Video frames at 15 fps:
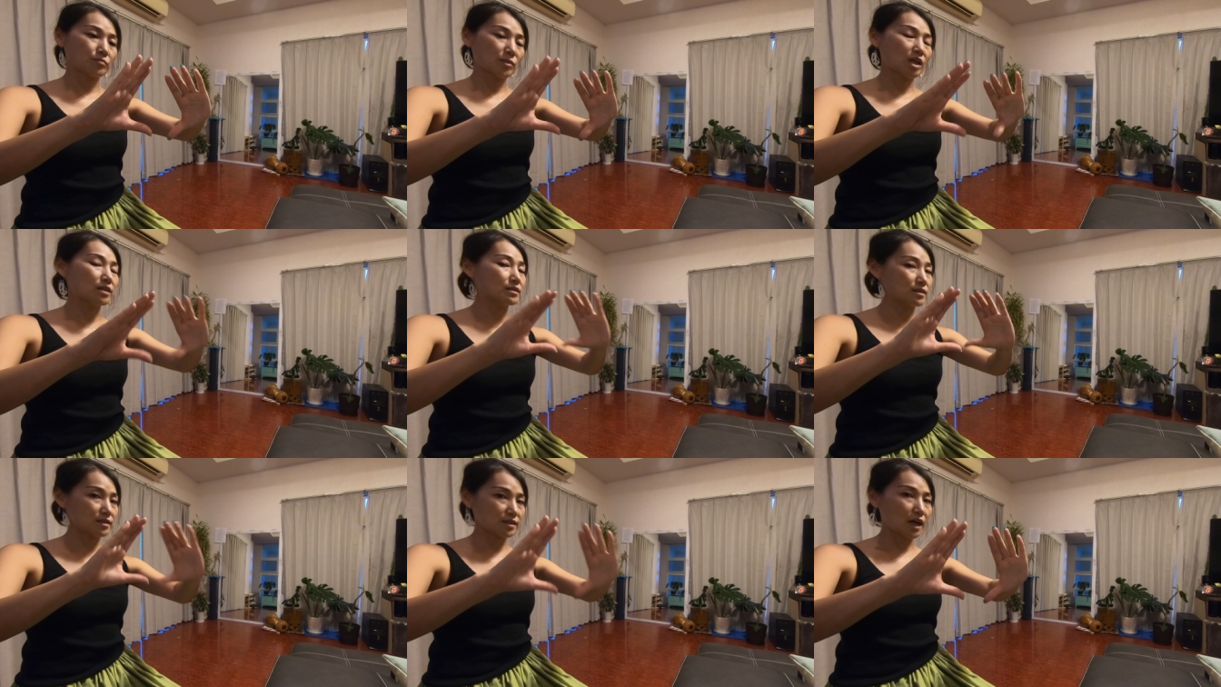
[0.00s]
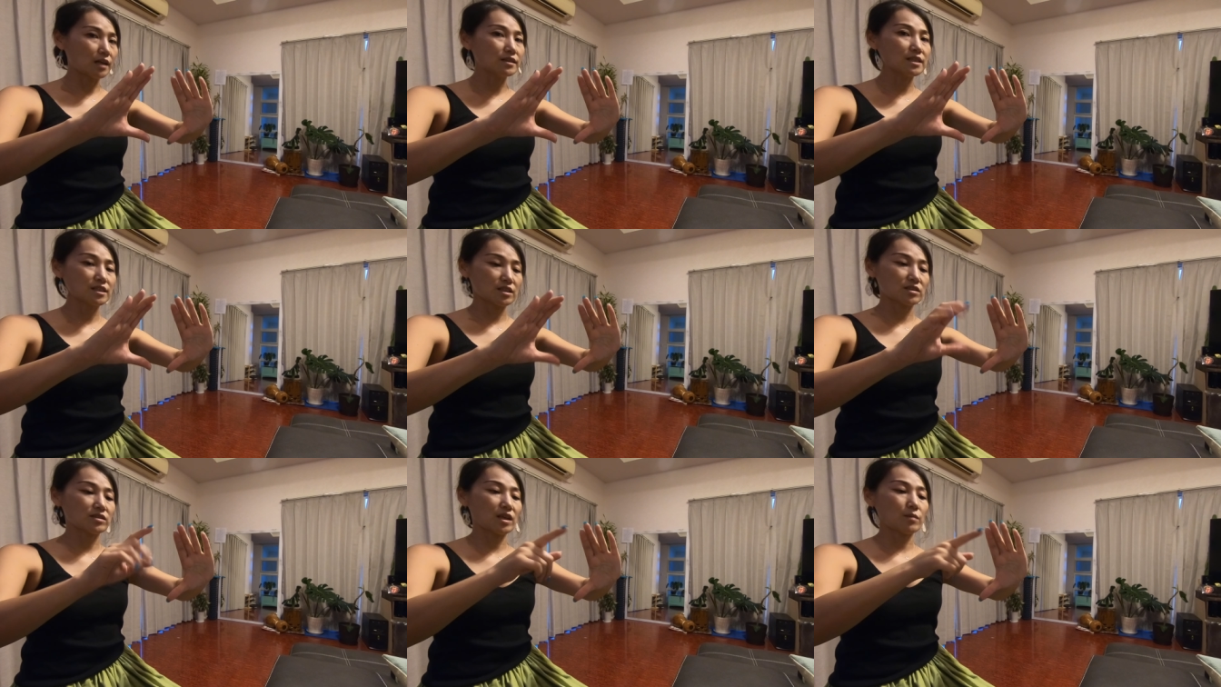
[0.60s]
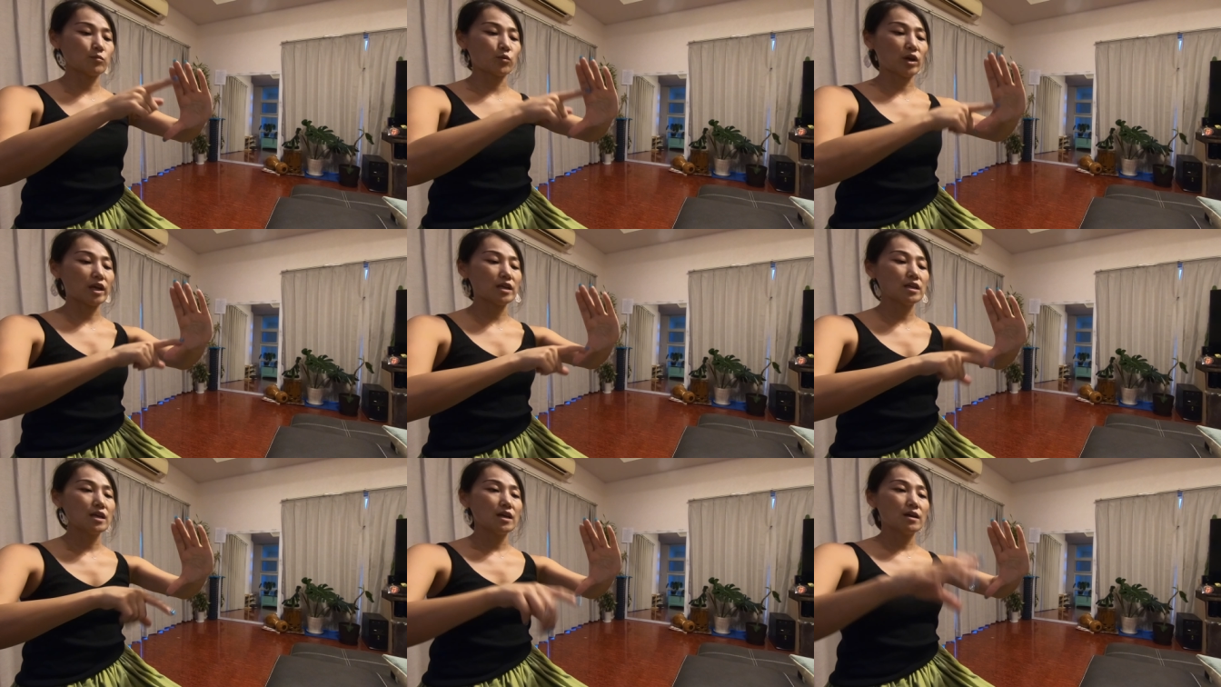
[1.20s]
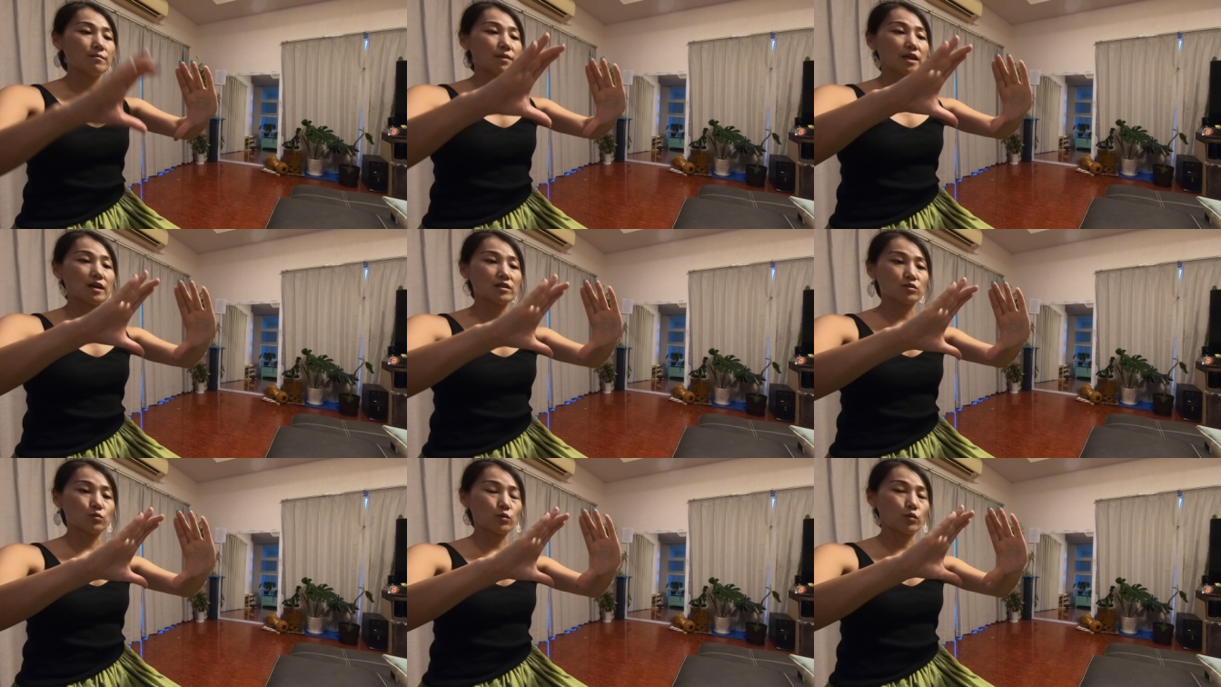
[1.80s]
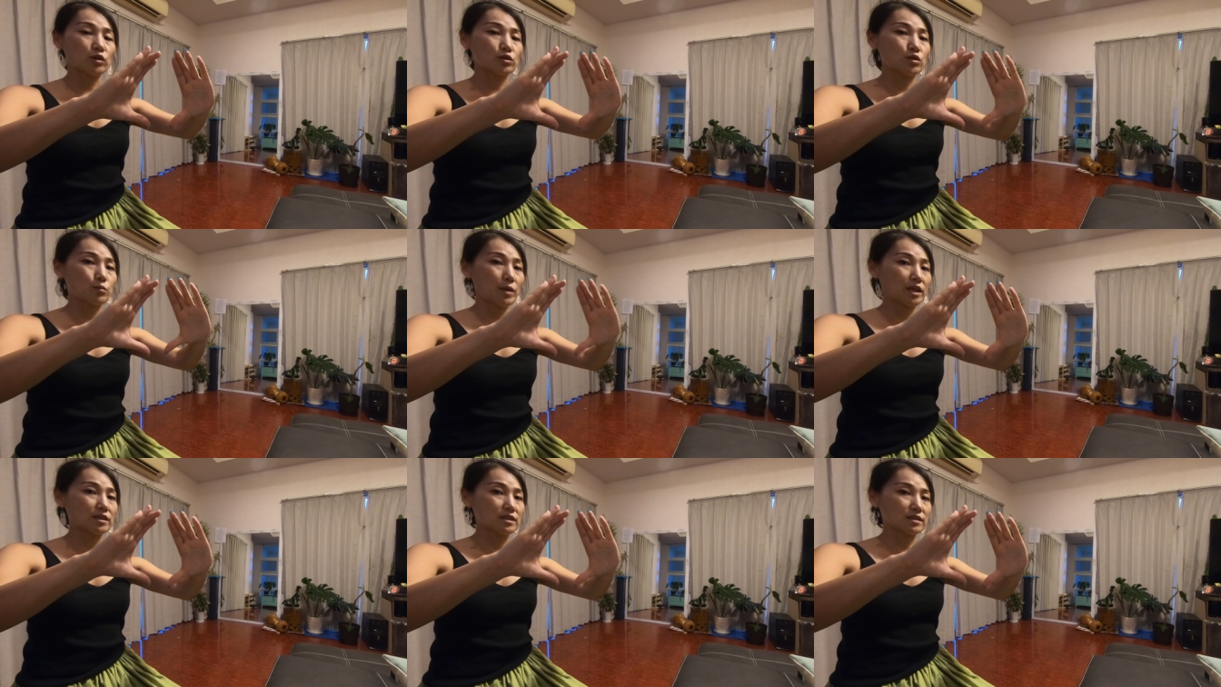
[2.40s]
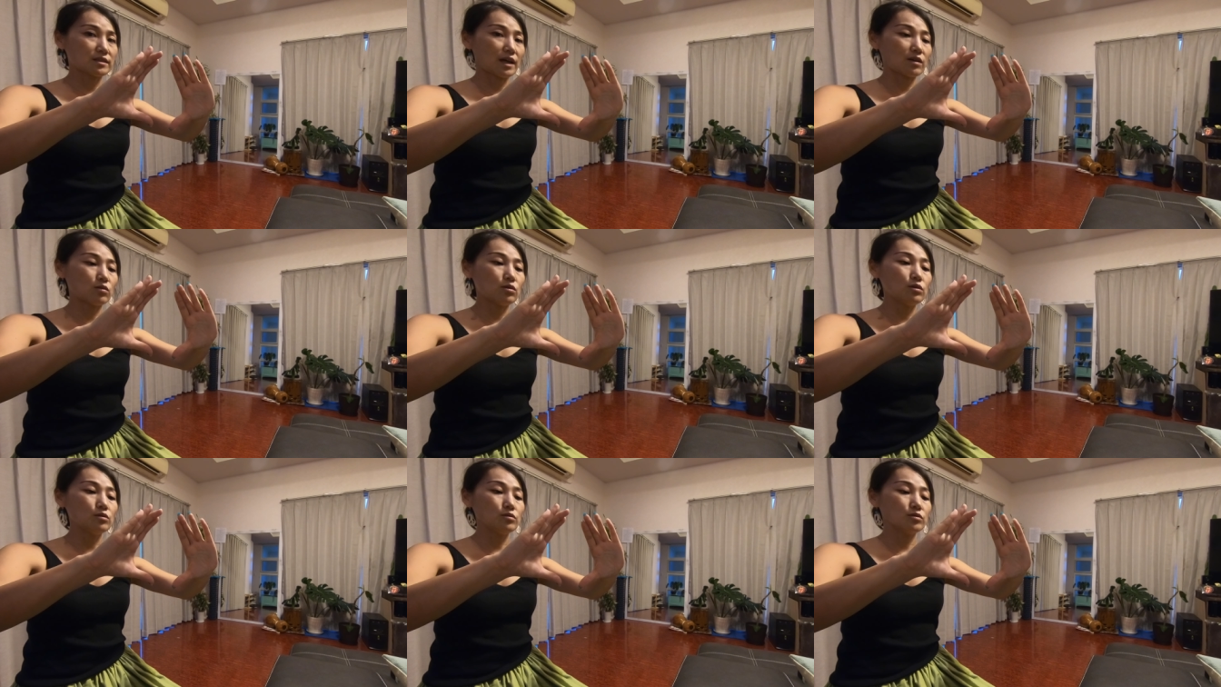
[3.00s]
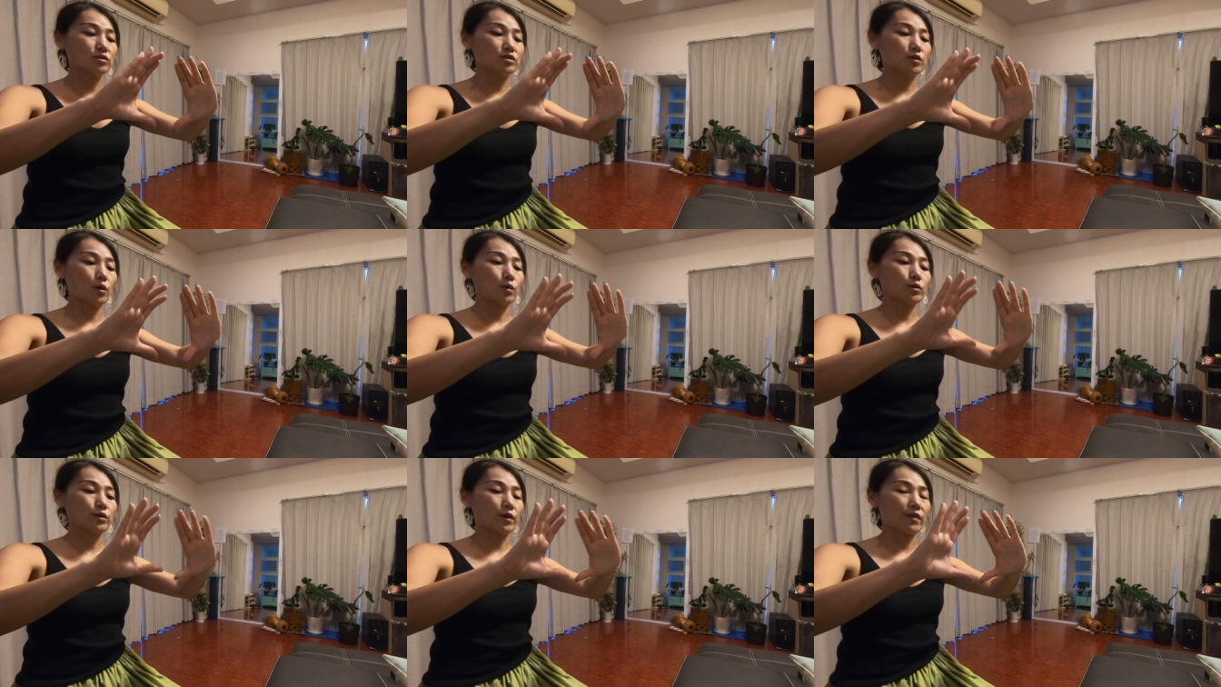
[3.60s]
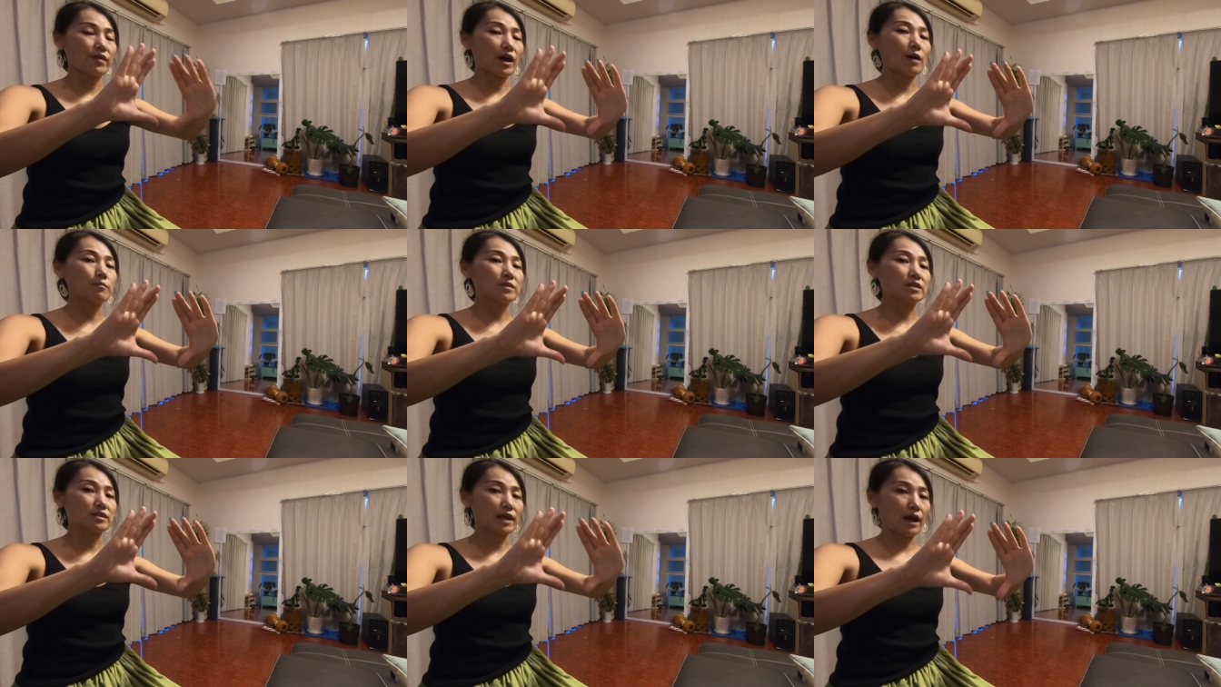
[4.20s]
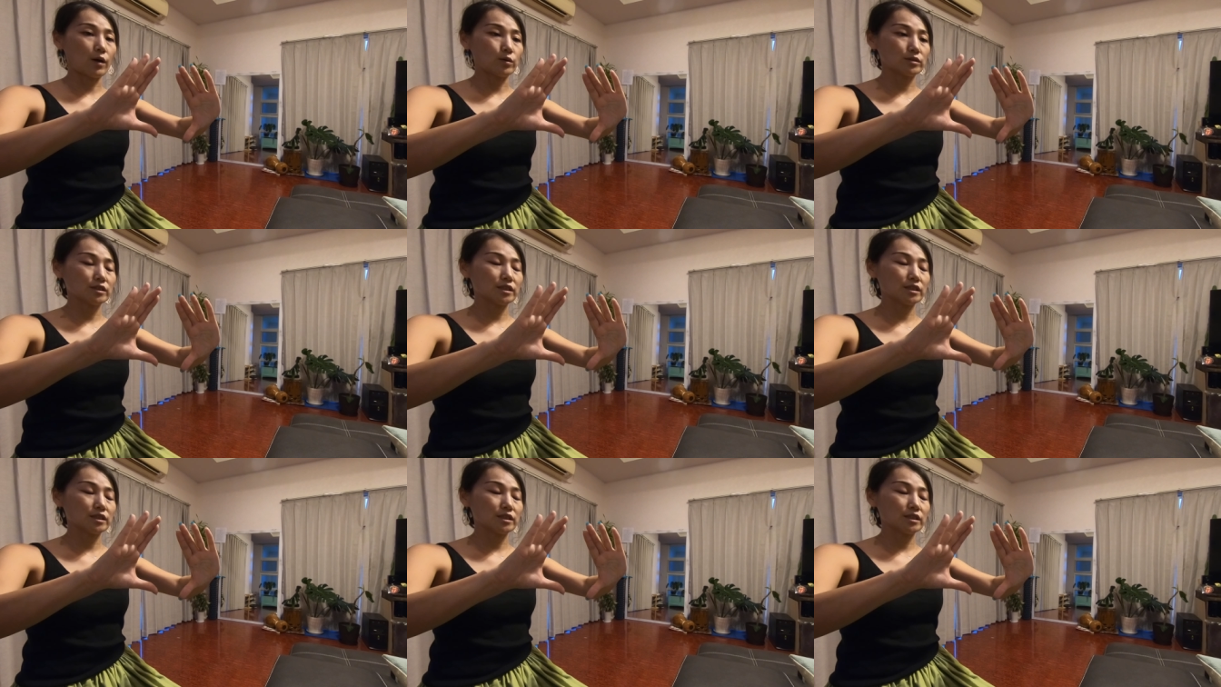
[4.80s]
and sun is the same way because we want to make the circle so your thumb is out